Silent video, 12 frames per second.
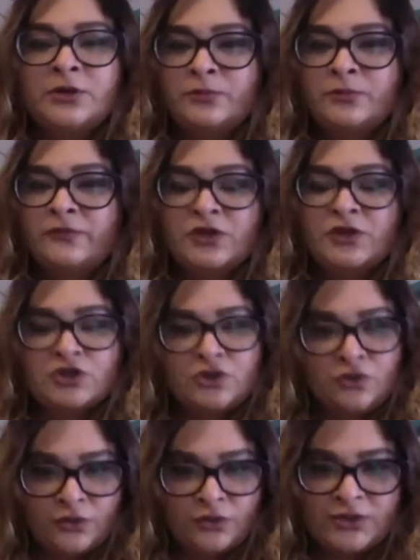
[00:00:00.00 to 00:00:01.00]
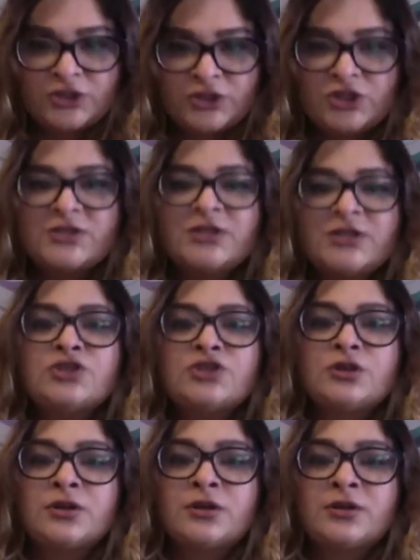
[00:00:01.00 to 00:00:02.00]
professional on such and
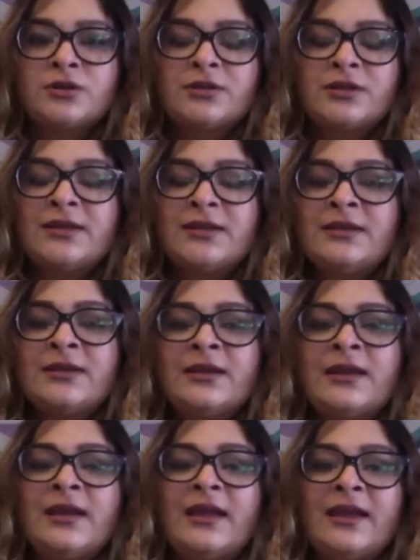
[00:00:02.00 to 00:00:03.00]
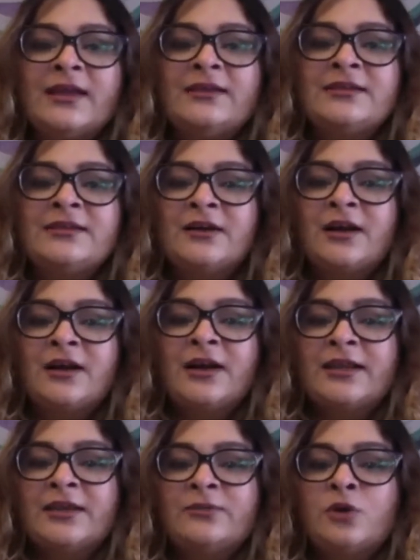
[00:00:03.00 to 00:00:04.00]
such thing, and
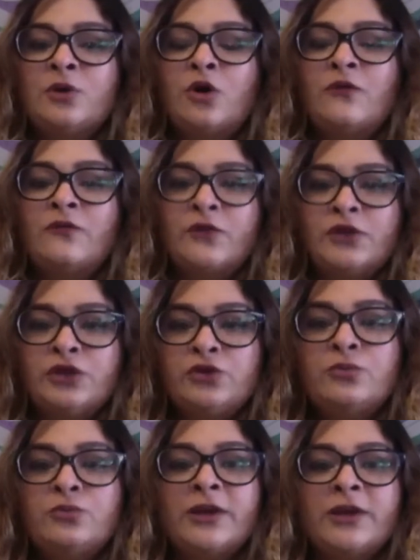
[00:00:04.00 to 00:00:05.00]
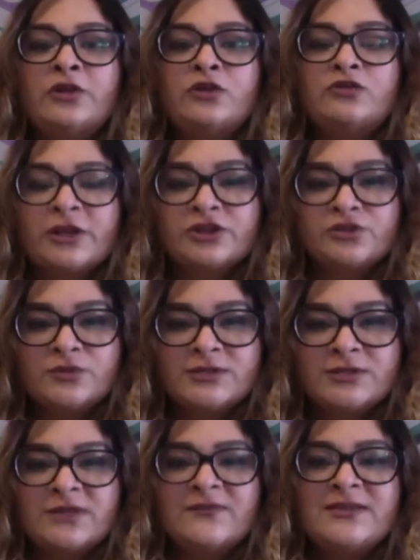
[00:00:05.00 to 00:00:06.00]
I can offer you my contractual
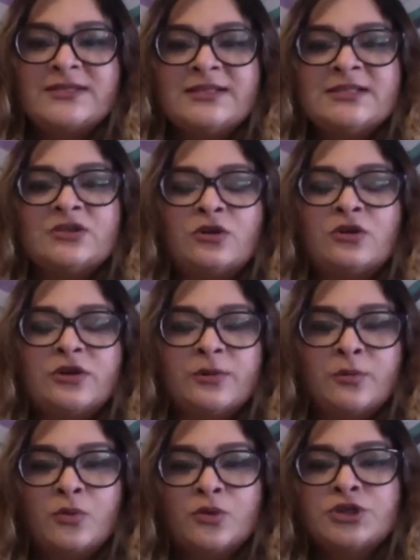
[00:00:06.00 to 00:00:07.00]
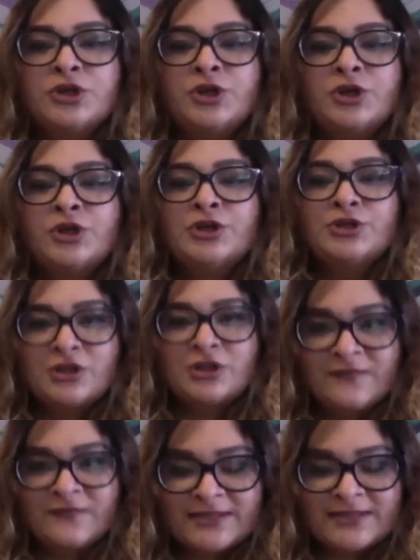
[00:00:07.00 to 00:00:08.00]
services or remote
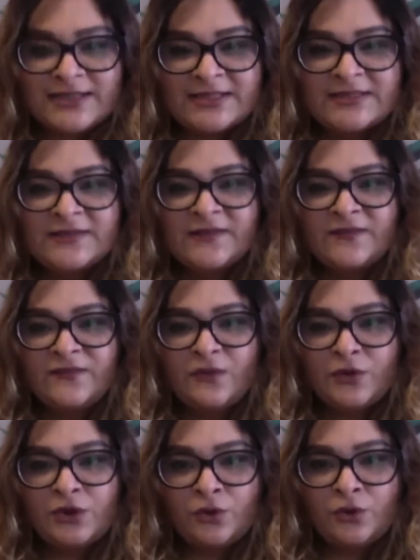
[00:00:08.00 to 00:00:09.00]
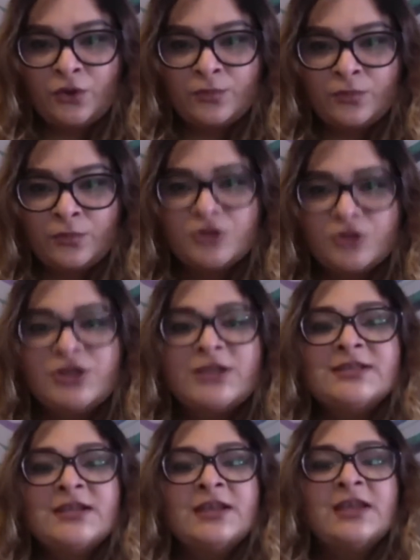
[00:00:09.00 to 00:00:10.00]
services, for your
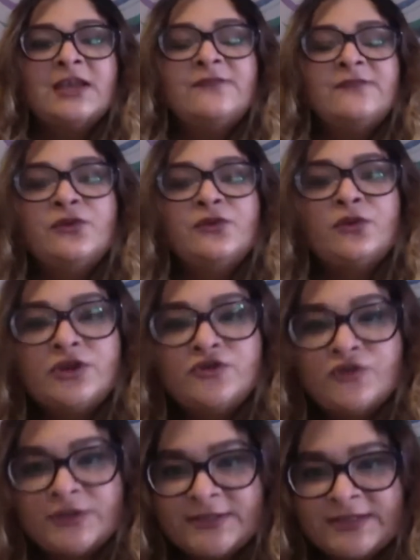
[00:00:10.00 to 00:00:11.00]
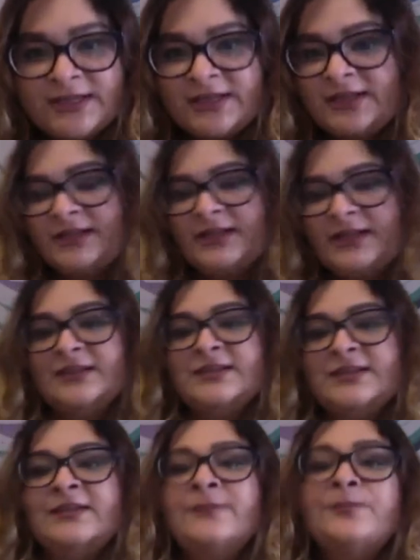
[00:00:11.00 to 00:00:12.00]
projects. If you're interested in
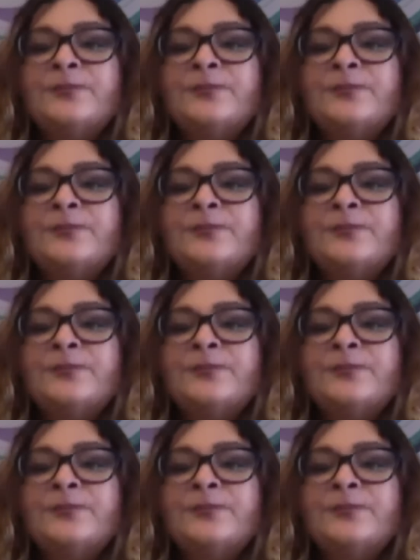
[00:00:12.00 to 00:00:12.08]
getting